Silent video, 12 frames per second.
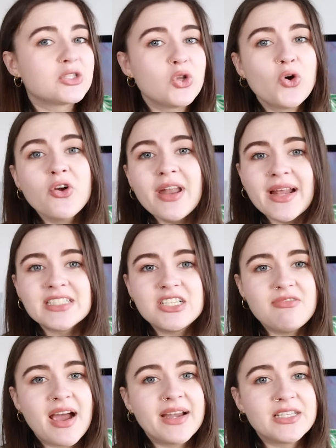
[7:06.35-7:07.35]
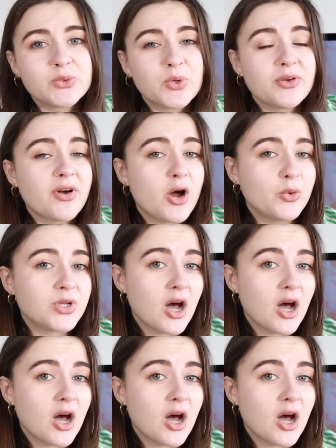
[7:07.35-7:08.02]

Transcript: Lauren actually ran into one of her old